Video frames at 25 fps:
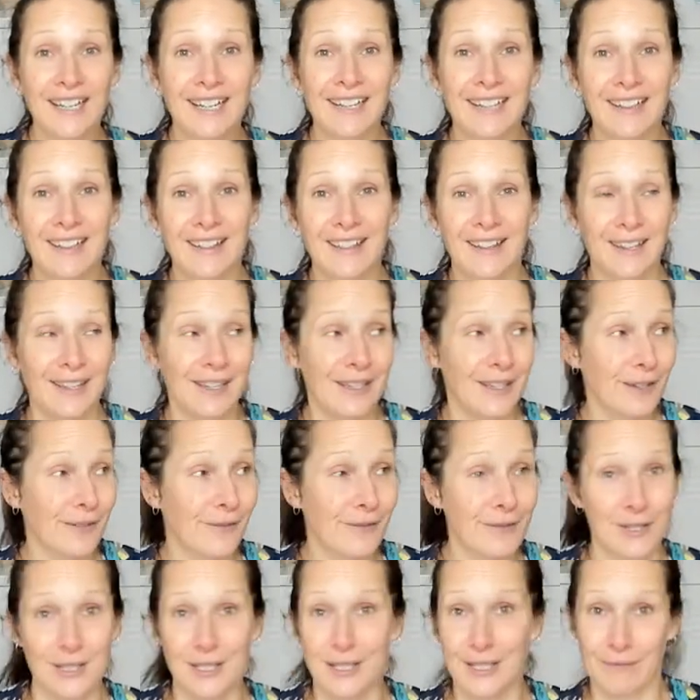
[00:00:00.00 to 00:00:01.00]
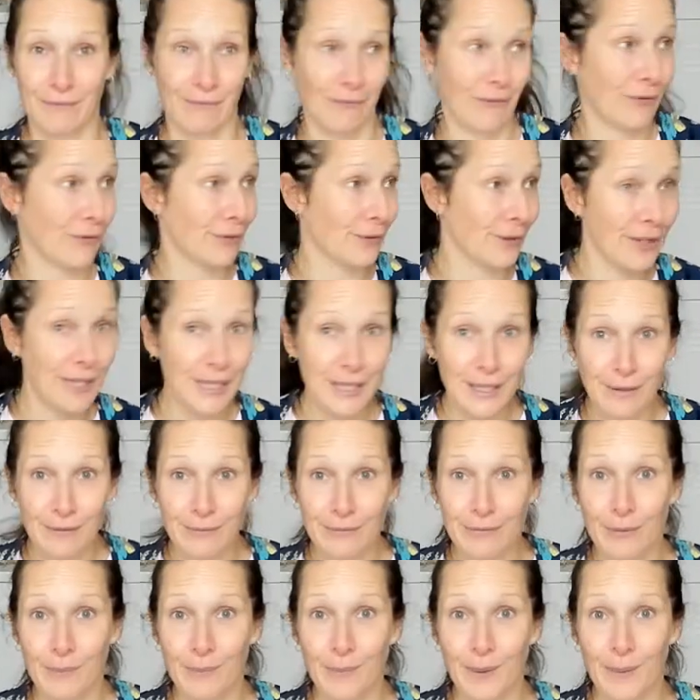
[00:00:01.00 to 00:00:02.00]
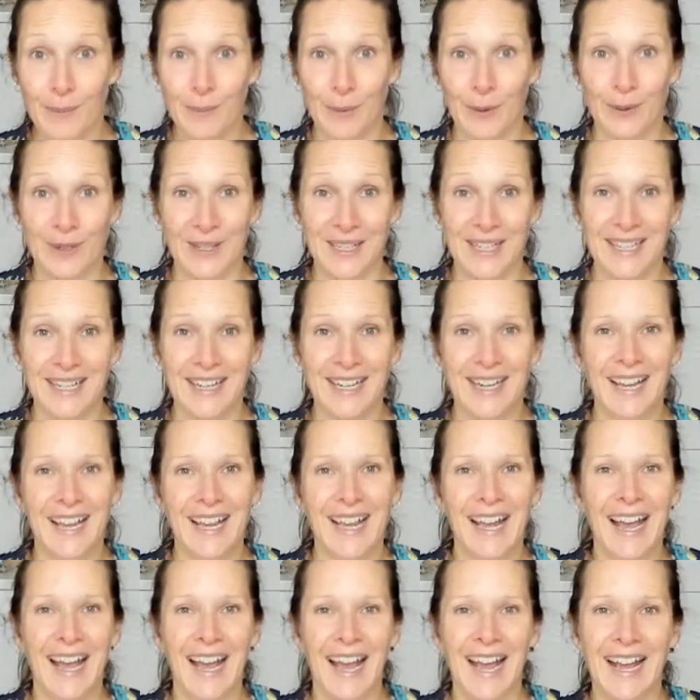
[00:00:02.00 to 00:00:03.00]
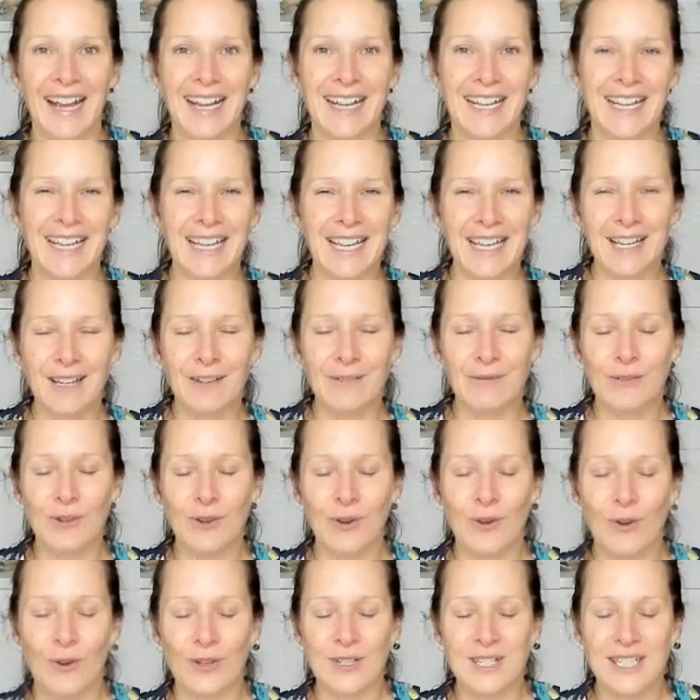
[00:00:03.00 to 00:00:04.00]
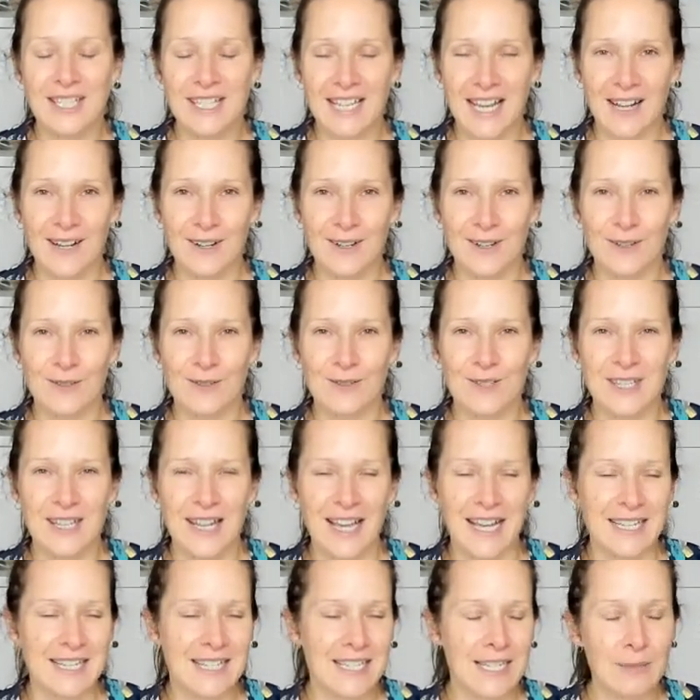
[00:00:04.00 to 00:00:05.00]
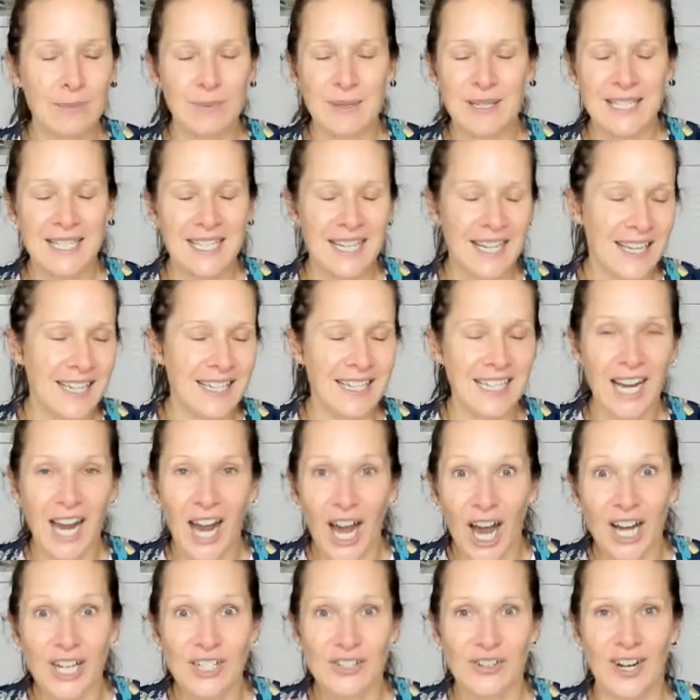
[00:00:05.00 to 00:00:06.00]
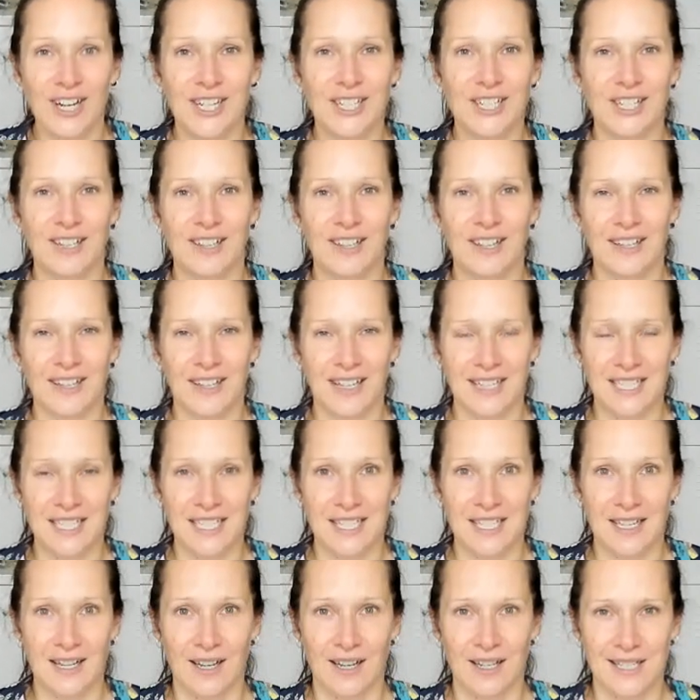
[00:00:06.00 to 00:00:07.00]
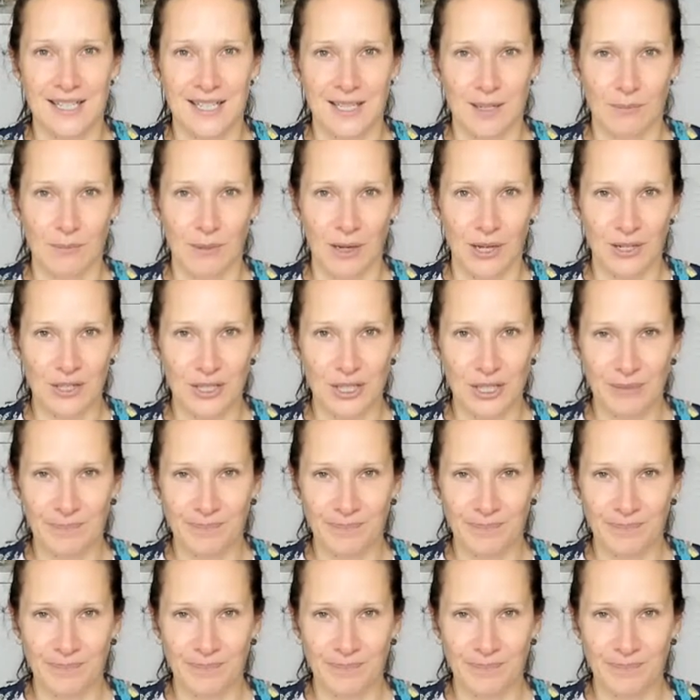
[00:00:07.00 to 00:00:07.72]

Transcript: that you've just freed up from your body and give your cells that slippy slidey hydration that they deserve so much.